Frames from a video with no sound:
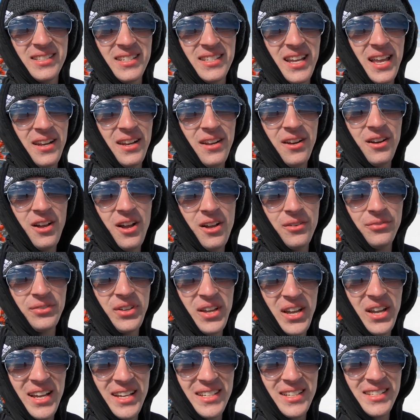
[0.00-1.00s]
signing off,
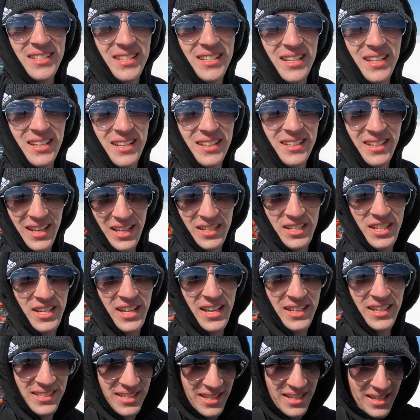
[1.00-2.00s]
guys. Catch you
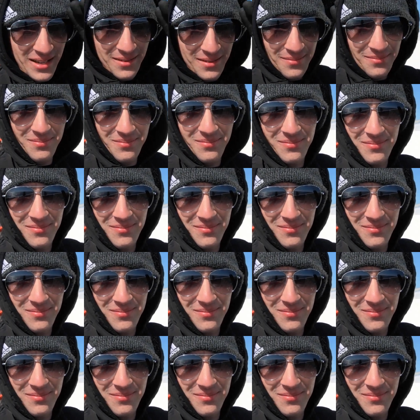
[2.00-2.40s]
next time.